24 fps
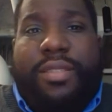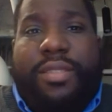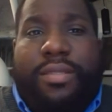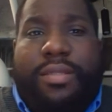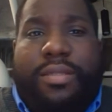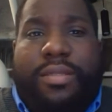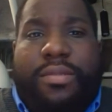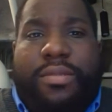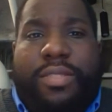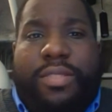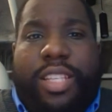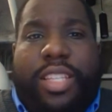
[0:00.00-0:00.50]

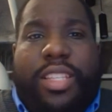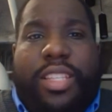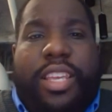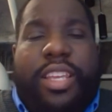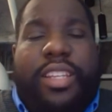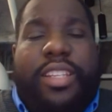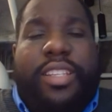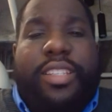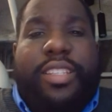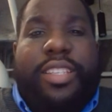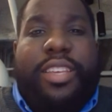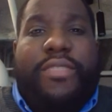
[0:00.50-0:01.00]
Was that the
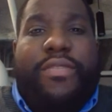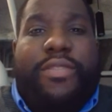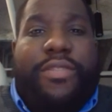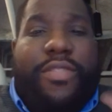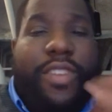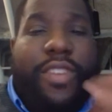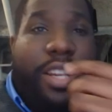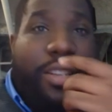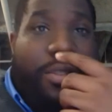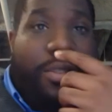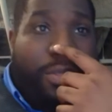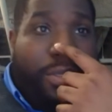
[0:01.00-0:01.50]
87
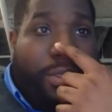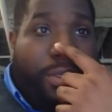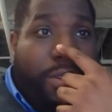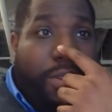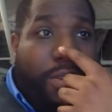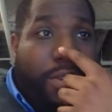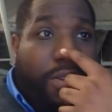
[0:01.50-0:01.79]
Finals?